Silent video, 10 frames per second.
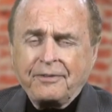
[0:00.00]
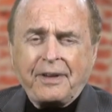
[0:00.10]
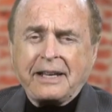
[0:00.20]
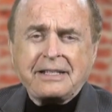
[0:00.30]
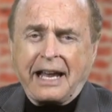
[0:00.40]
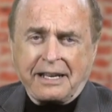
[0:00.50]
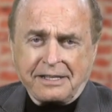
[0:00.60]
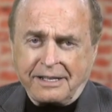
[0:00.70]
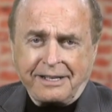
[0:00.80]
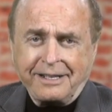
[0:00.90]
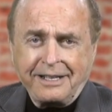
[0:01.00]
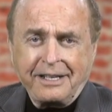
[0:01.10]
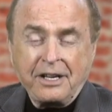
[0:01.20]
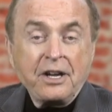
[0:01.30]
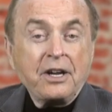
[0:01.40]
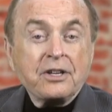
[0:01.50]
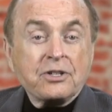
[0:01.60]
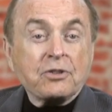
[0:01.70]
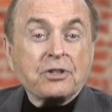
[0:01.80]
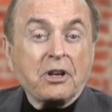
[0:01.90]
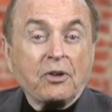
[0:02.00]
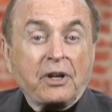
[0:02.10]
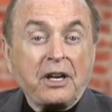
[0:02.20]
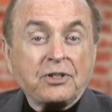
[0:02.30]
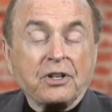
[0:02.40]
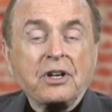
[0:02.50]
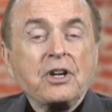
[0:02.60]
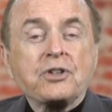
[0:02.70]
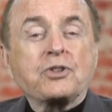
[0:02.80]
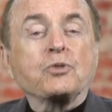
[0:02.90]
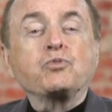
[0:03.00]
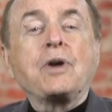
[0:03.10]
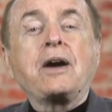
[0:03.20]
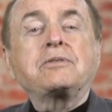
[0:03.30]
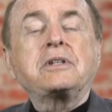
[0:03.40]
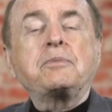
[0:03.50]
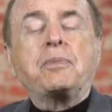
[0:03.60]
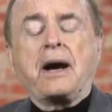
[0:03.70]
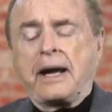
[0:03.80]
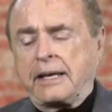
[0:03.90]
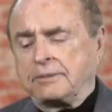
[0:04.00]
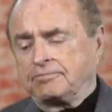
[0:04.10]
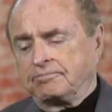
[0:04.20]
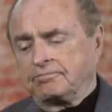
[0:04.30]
Fantastic. So is the location, surrounded by